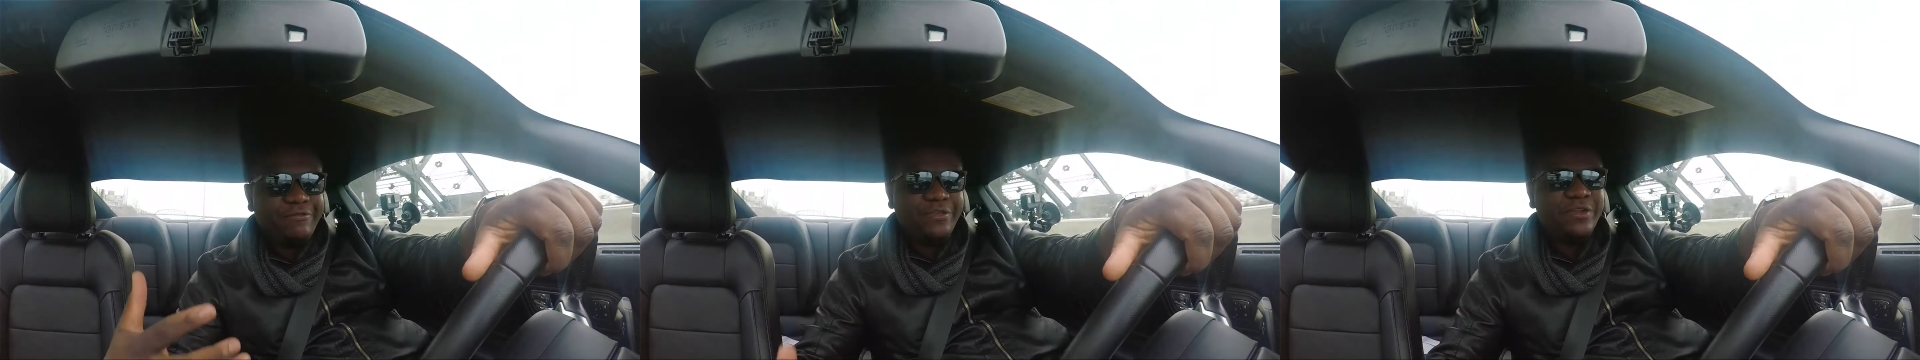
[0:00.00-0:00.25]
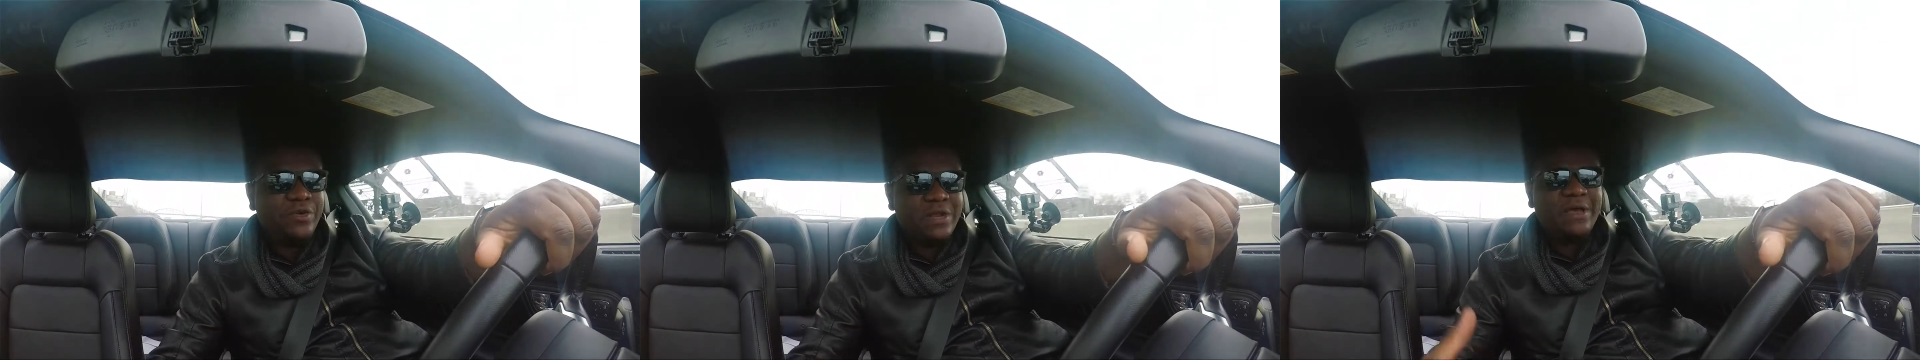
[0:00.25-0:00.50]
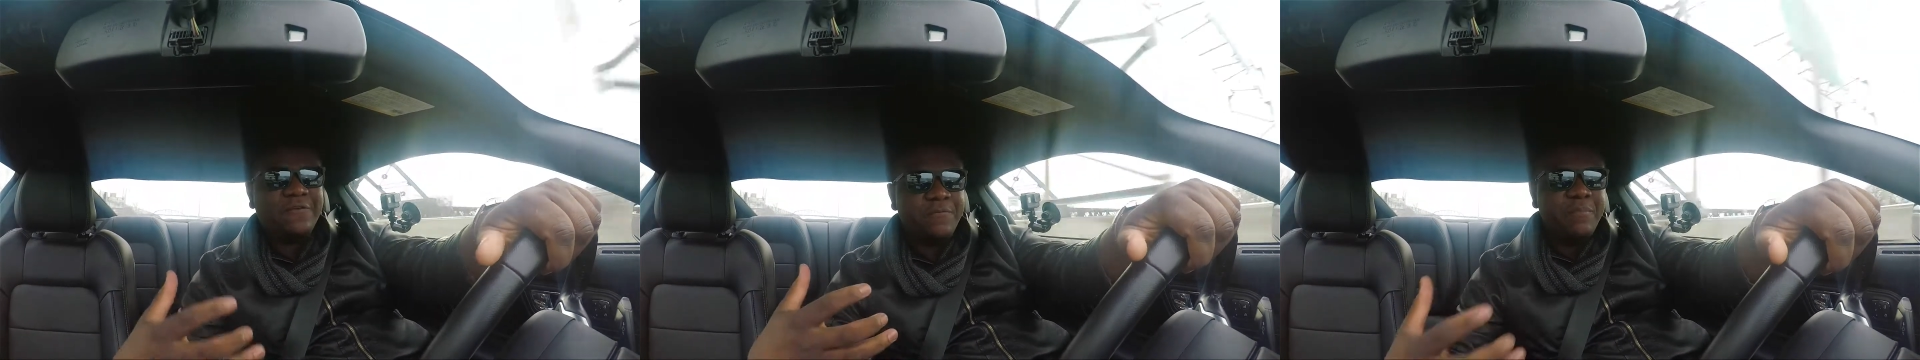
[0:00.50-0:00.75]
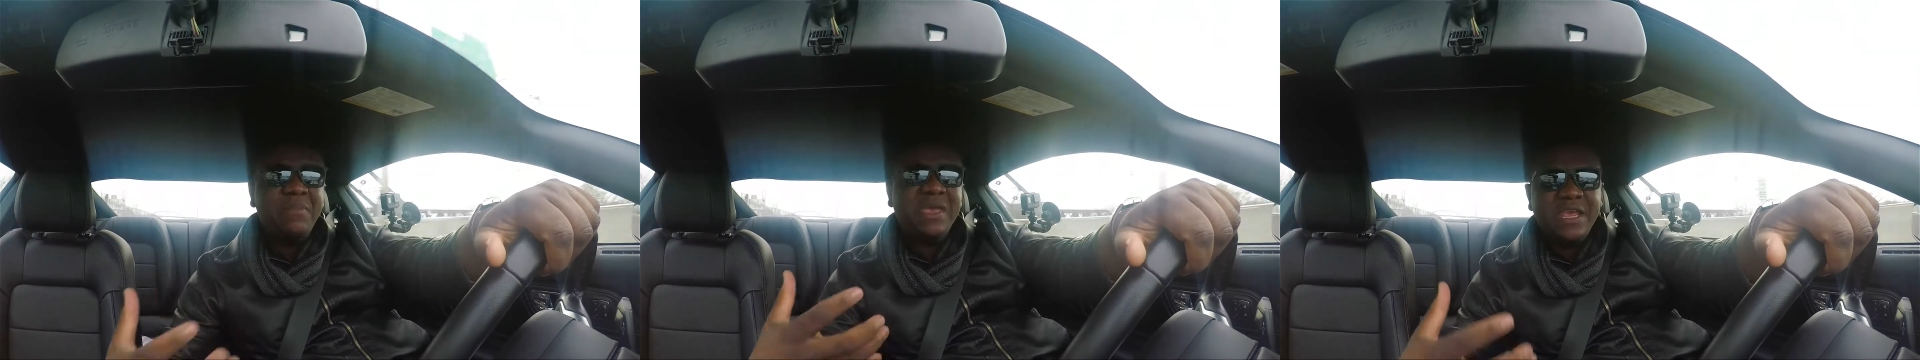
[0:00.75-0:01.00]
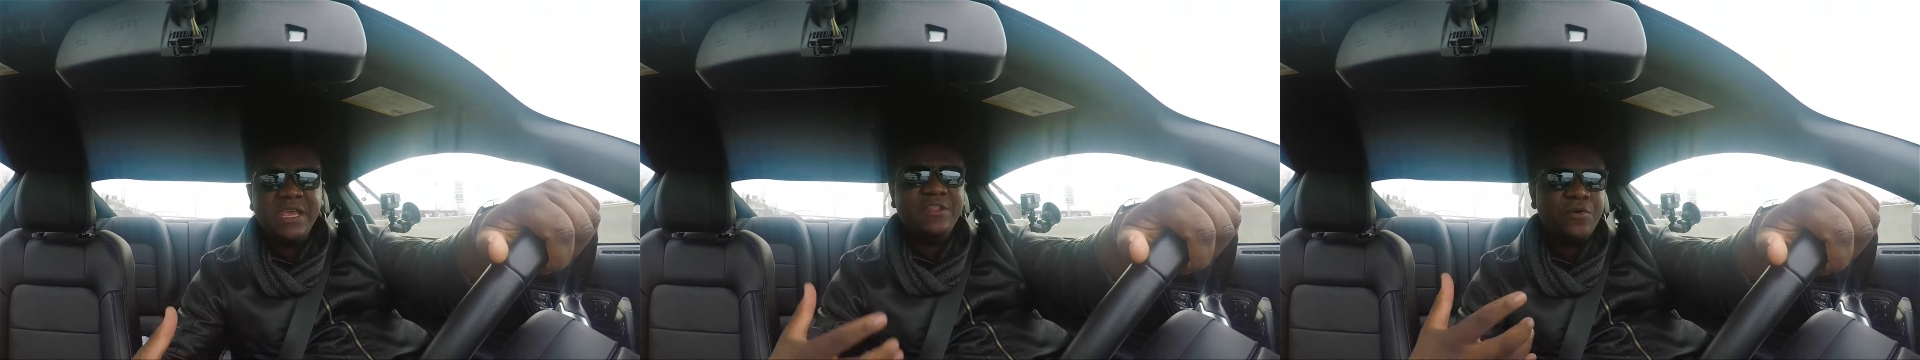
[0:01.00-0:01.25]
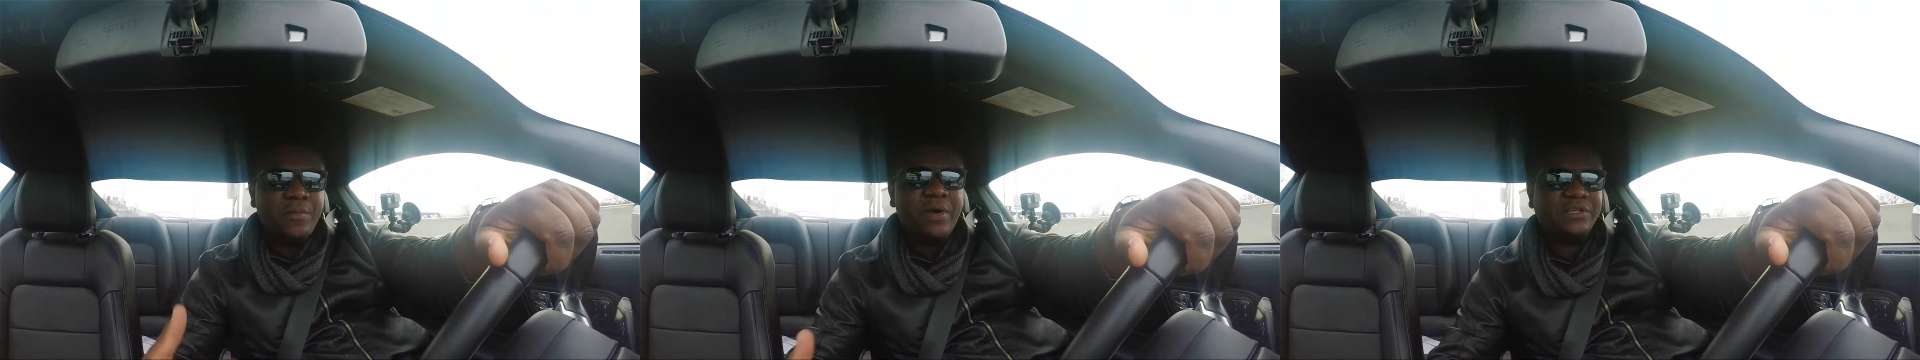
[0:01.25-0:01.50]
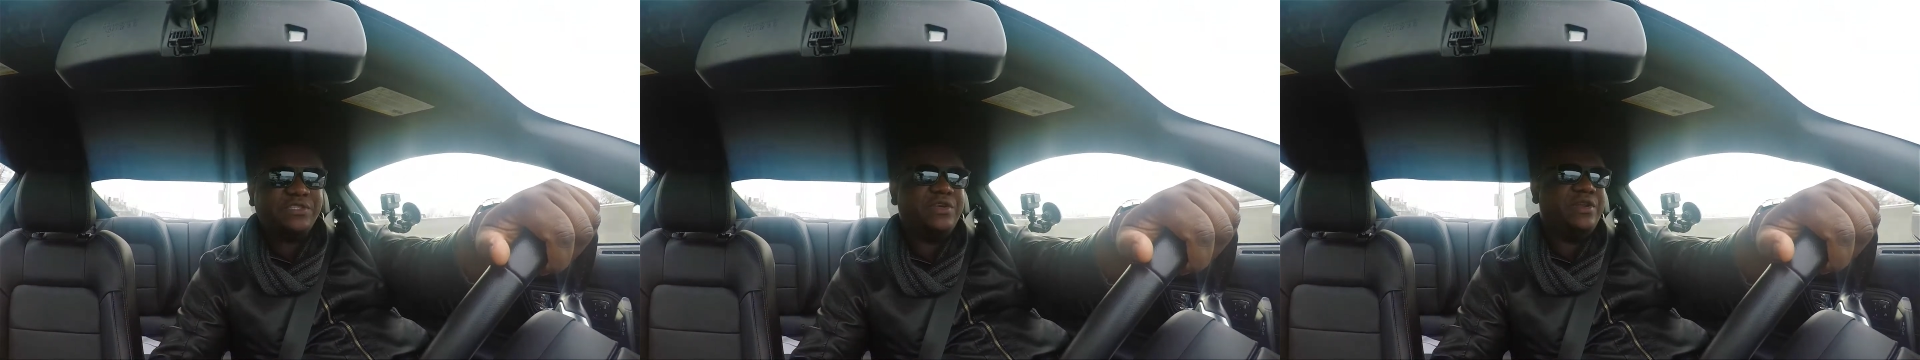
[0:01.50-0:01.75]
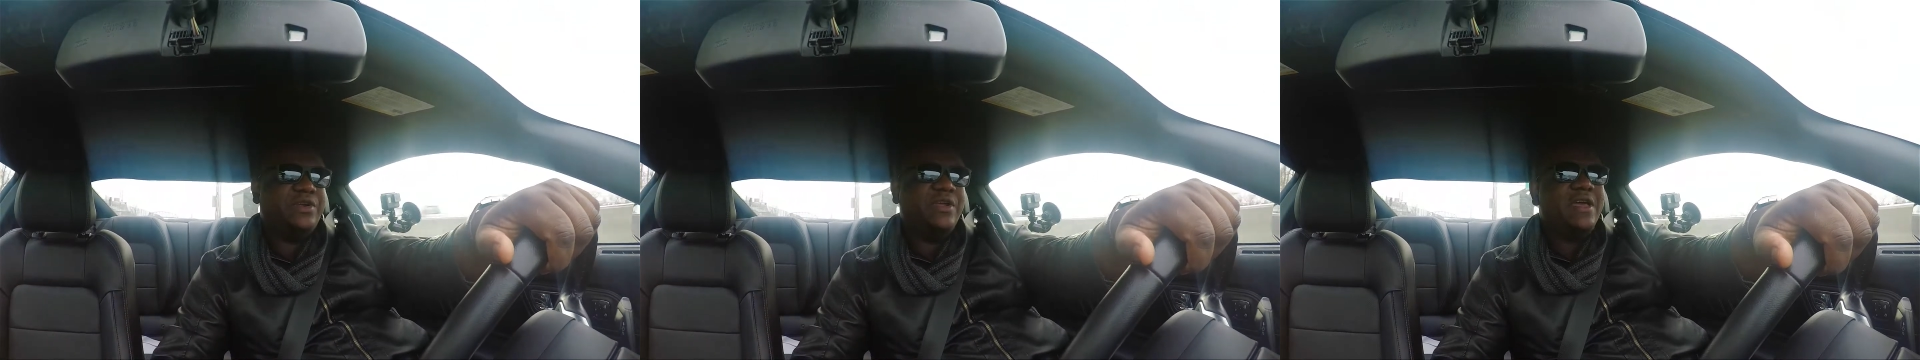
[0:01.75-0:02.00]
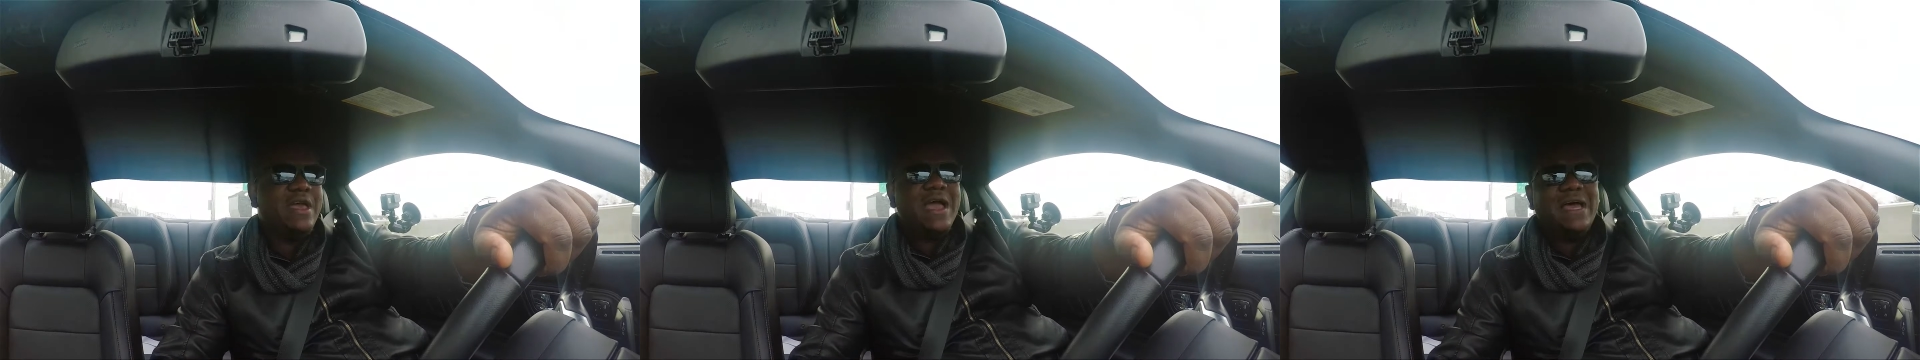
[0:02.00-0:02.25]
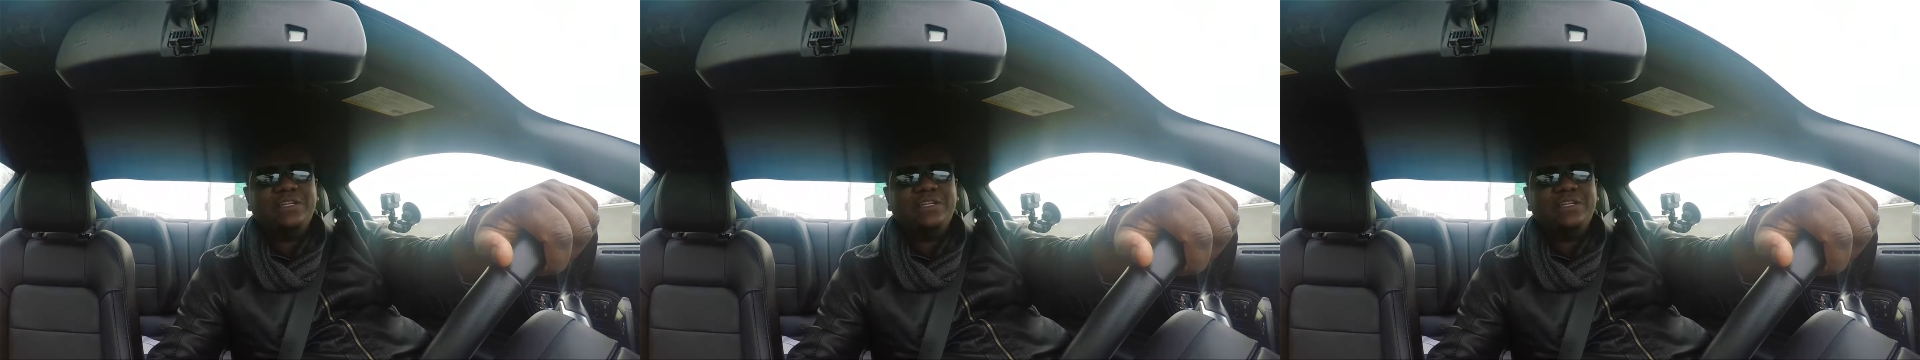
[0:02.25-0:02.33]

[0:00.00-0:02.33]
like mean or muscular. I